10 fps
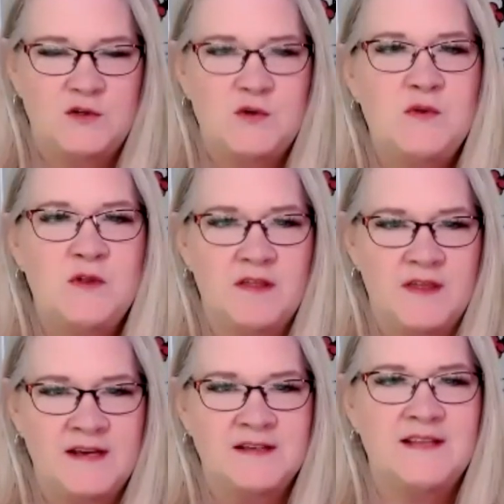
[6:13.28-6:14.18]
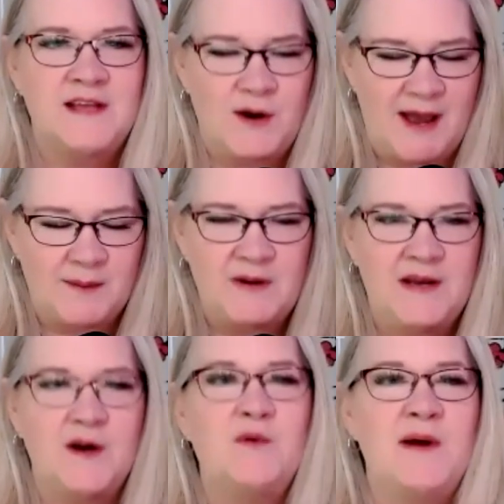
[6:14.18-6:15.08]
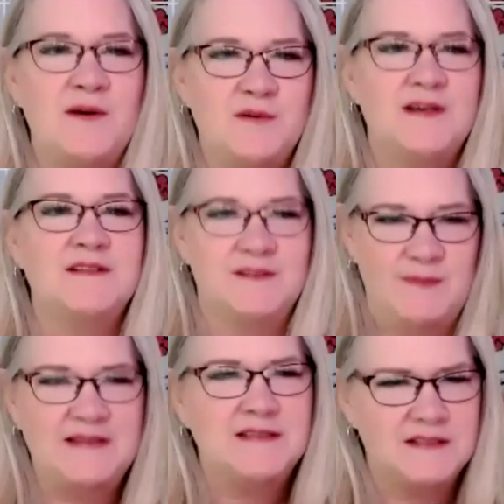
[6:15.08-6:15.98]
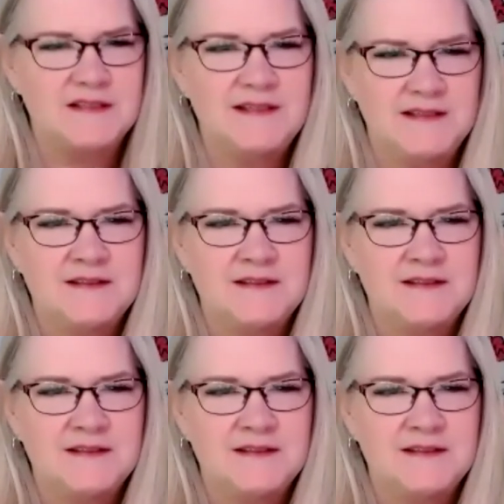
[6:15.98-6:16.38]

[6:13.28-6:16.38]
to the things that are happening around us, basically.